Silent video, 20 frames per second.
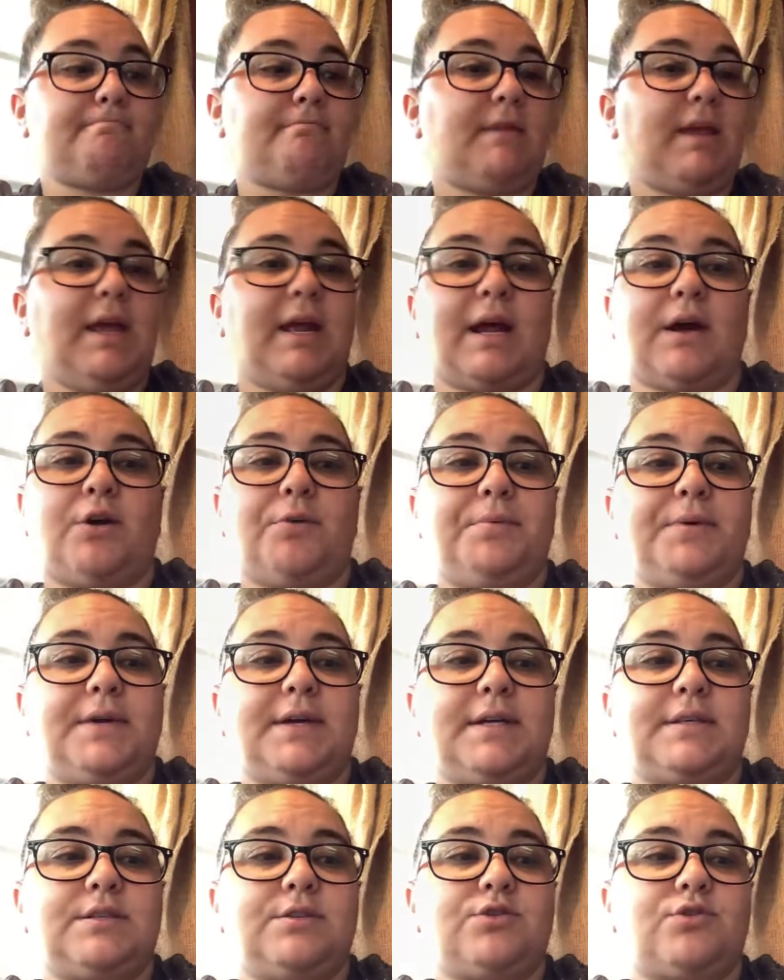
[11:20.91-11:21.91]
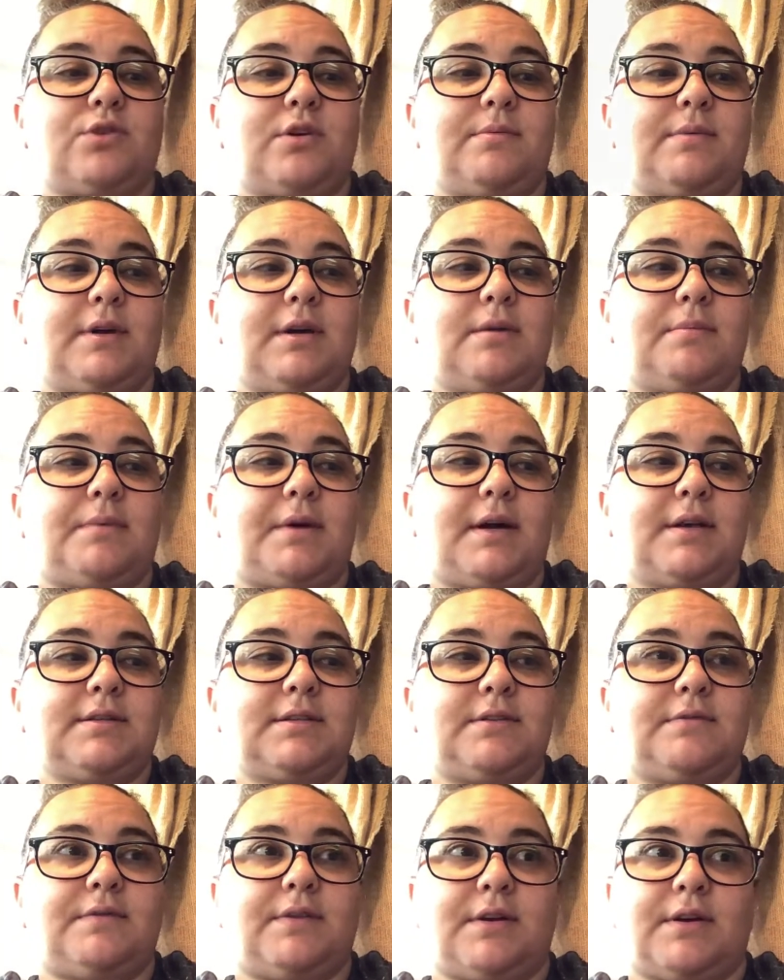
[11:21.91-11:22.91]
and I hope you guys enjoyed my
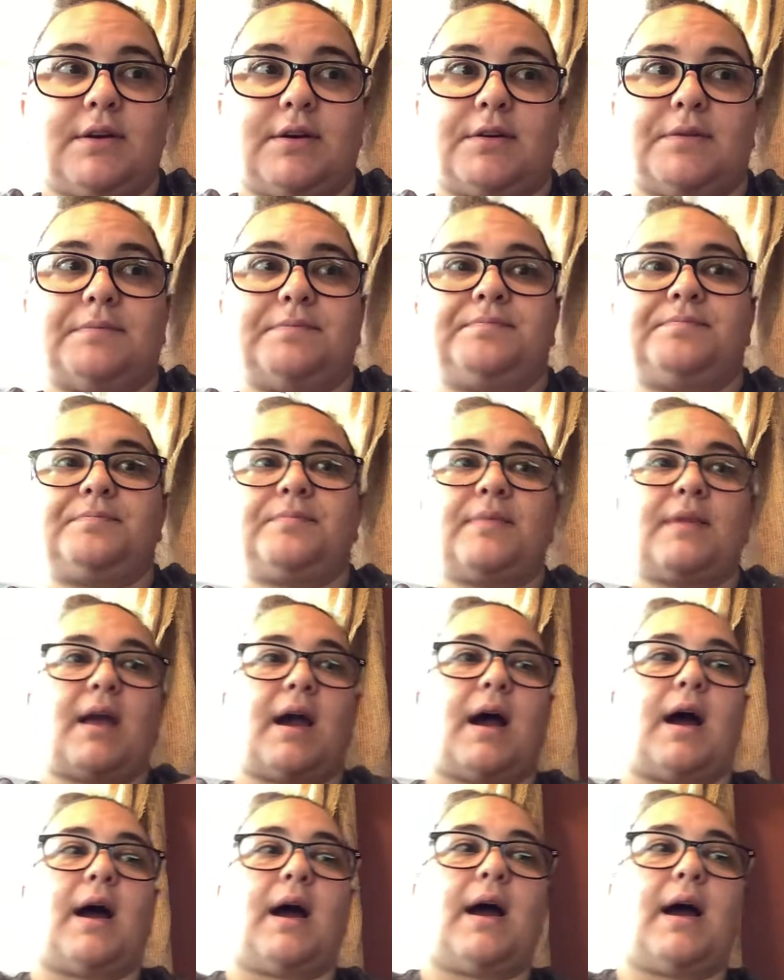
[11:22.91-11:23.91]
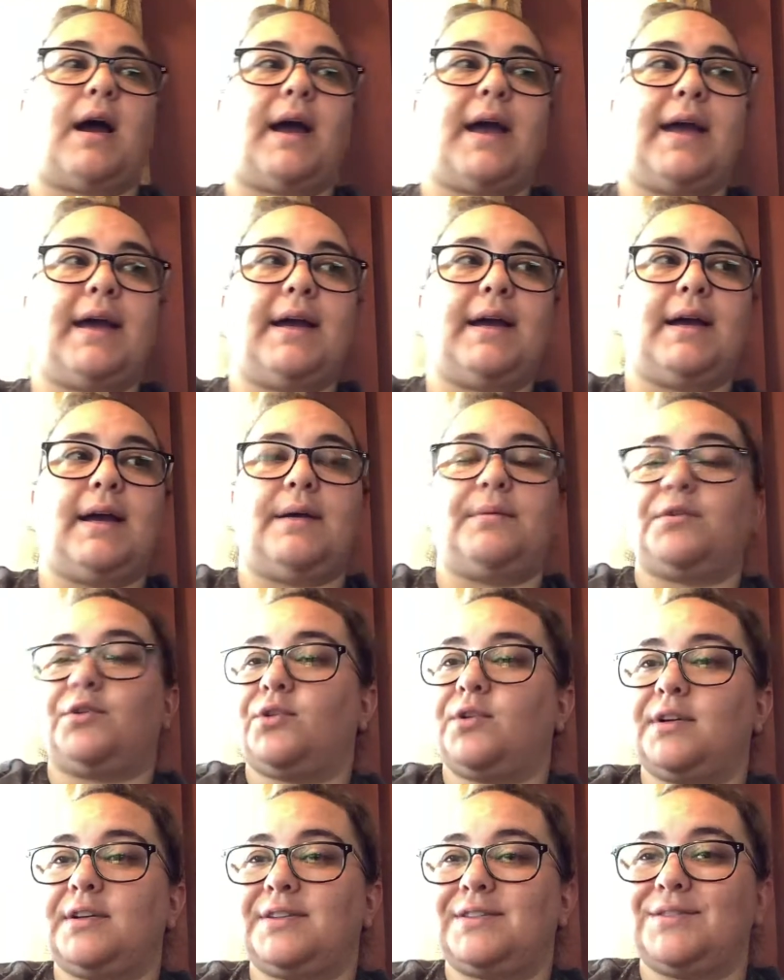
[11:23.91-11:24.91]
unboxing video. I am
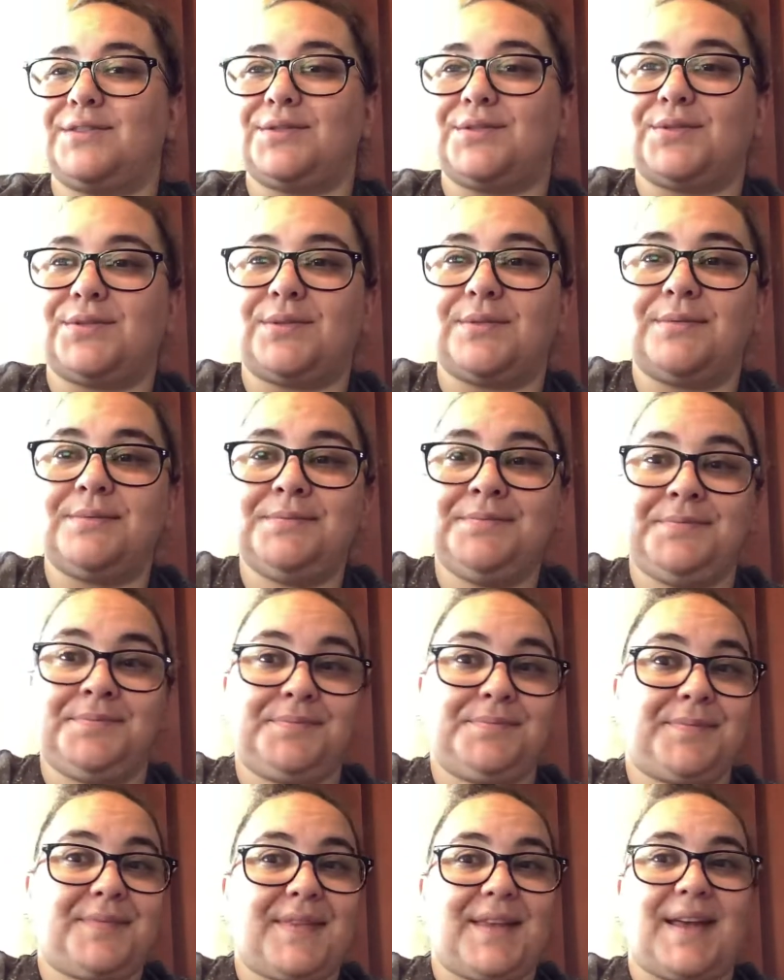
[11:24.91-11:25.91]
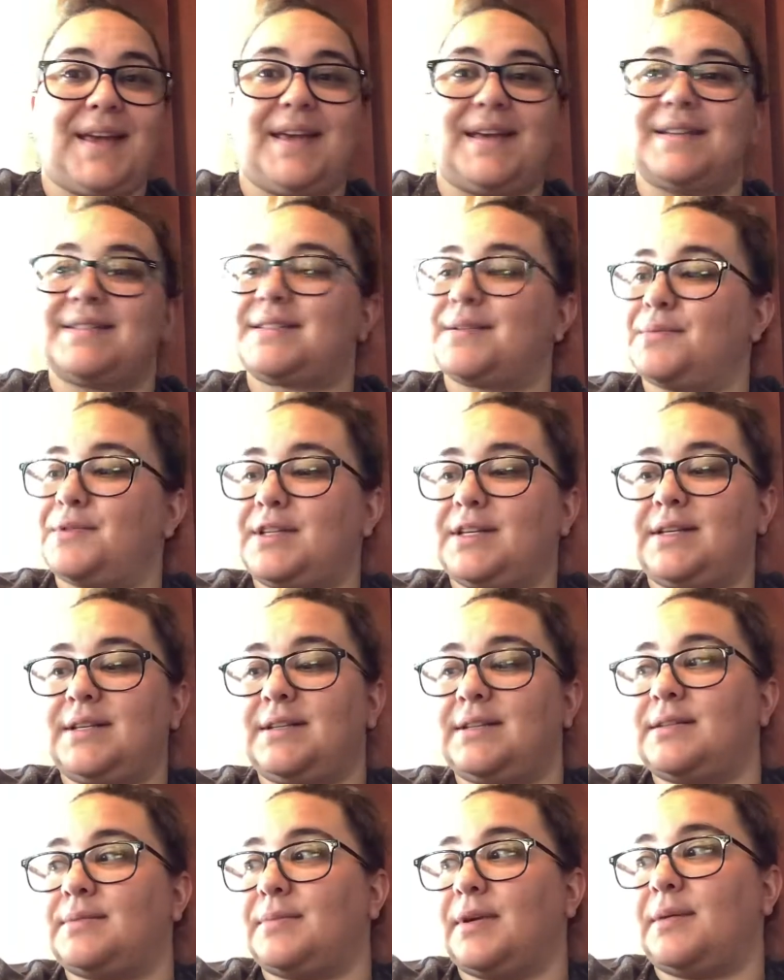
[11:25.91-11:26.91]
going to get some of
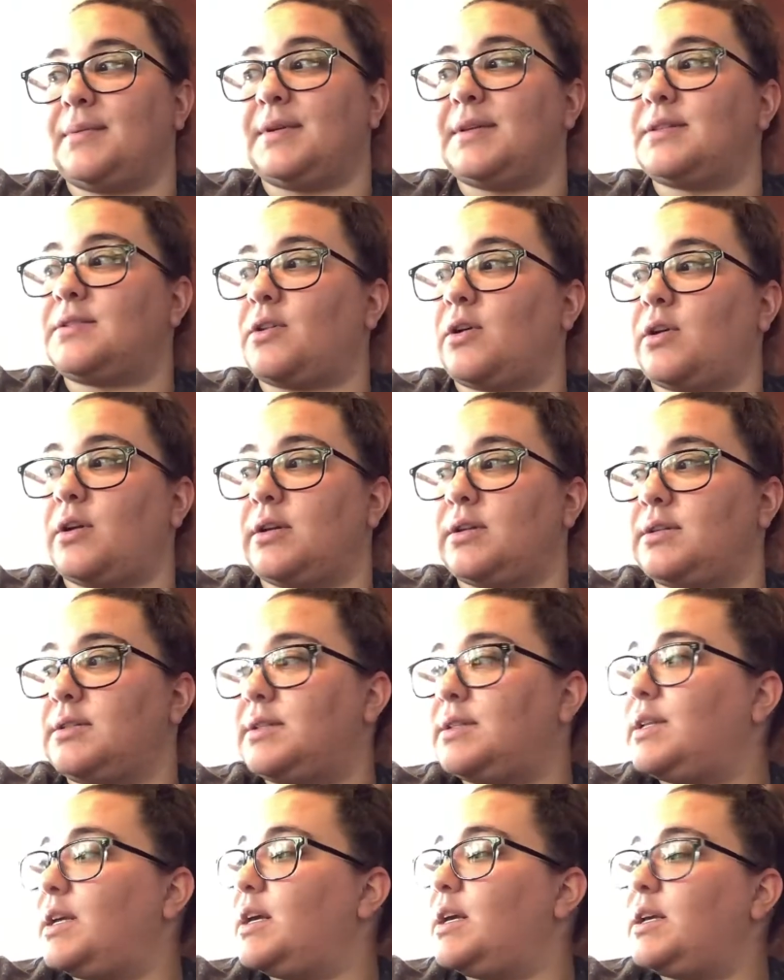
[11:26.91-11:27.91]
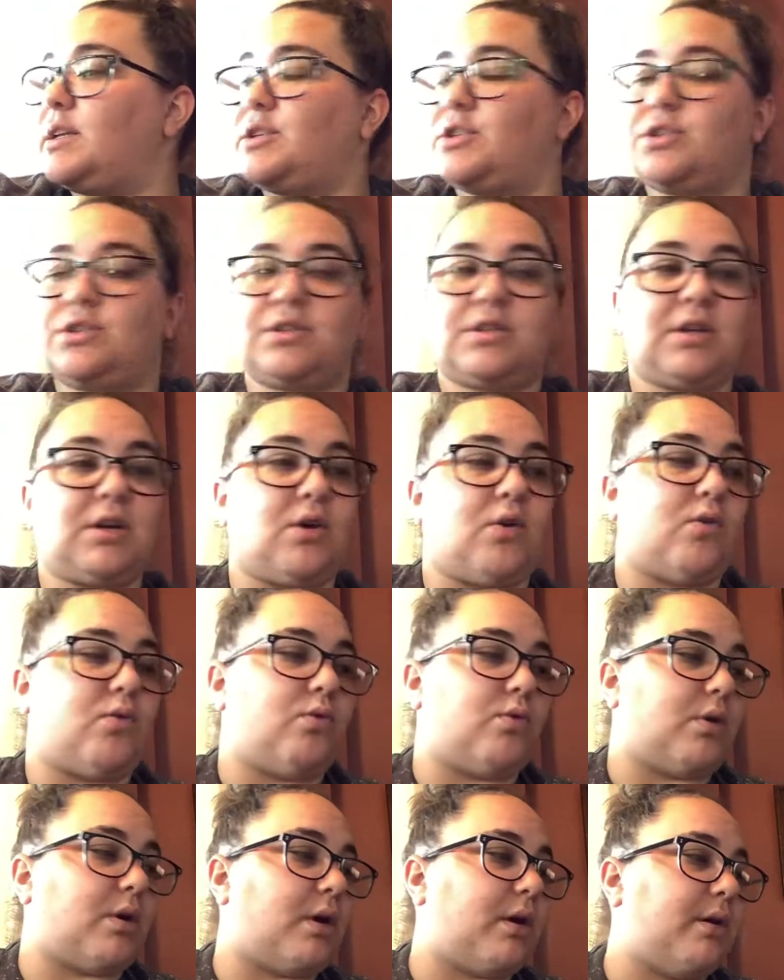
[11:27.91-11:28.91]
these maybe started stitched
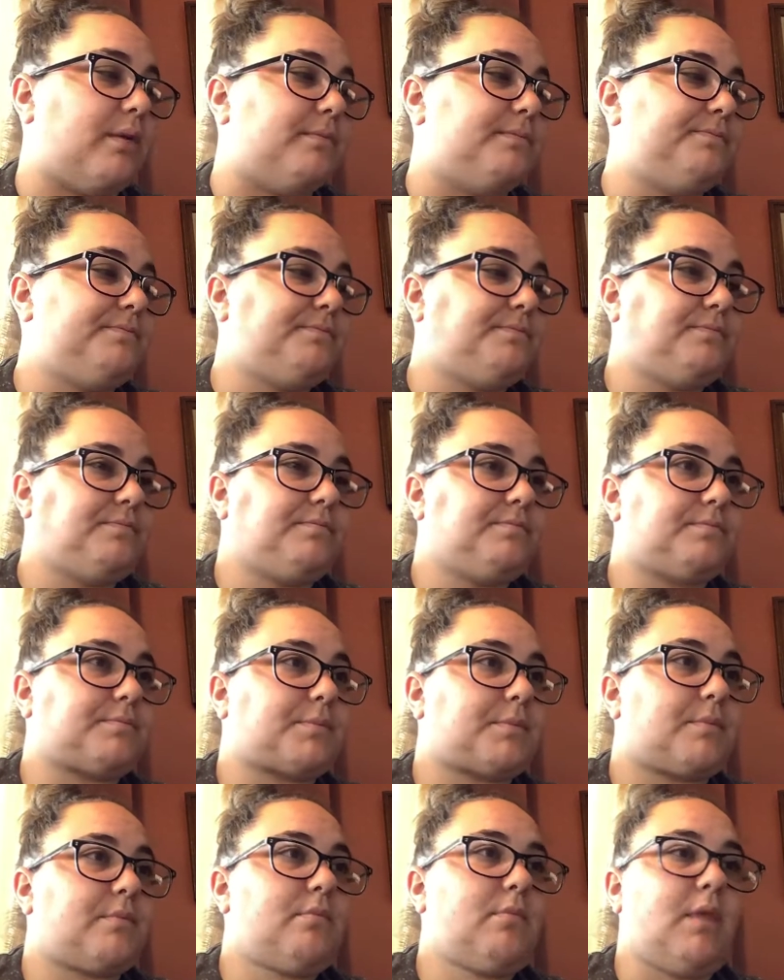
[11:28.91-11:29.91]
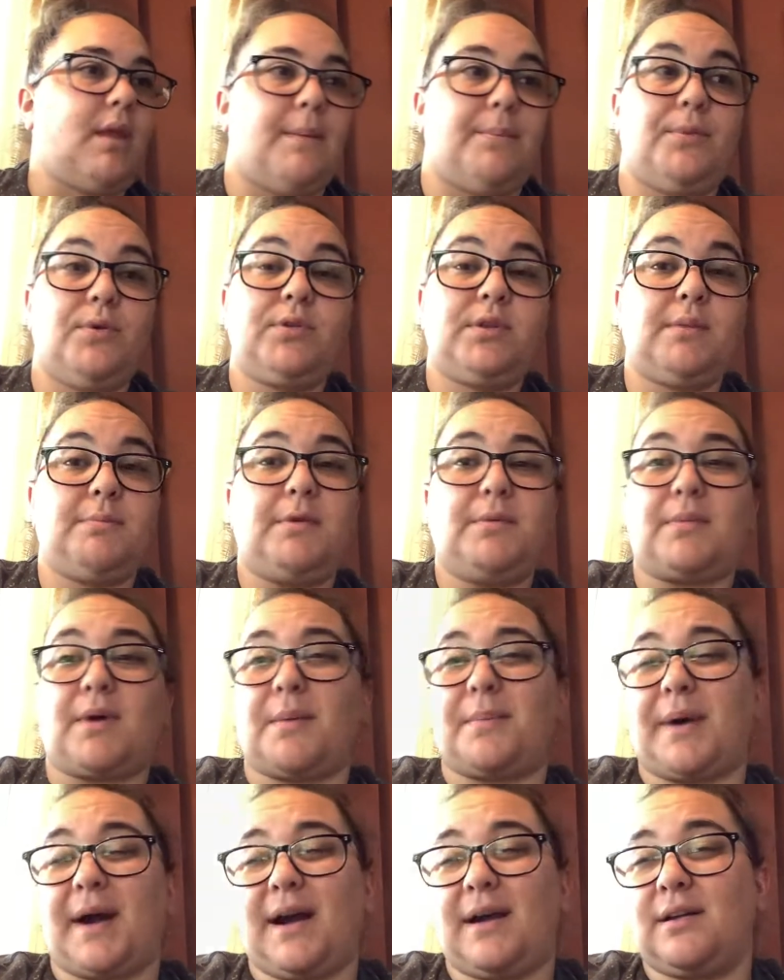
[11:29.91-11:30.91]
or put them in my
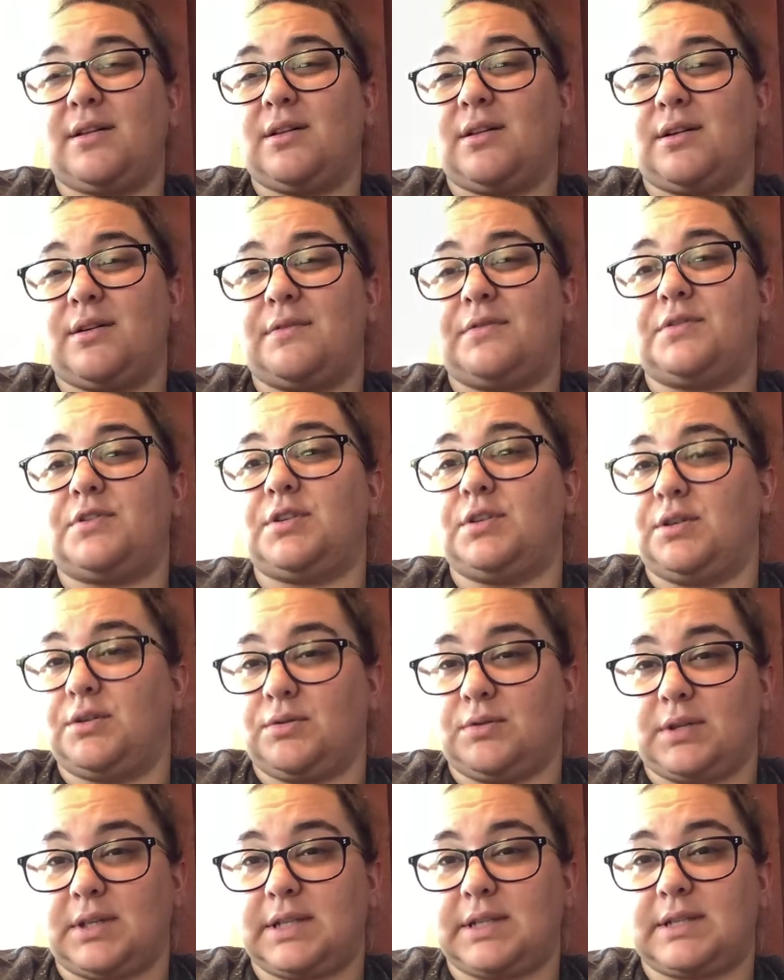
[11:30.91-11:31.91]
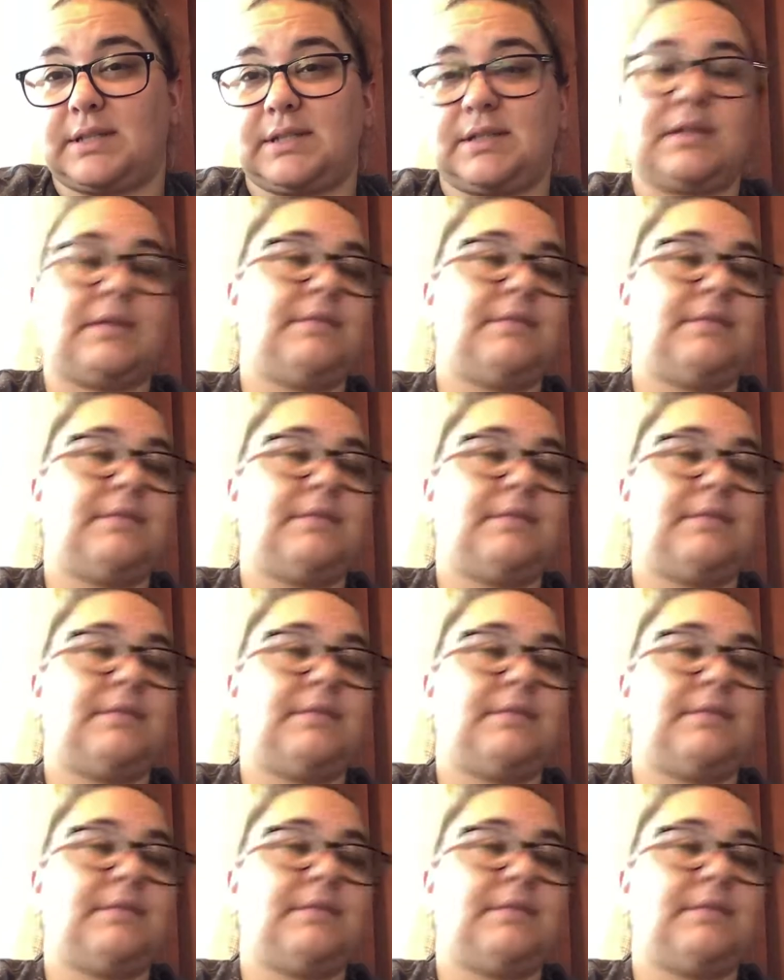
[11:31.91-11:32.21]
pile of to-do list.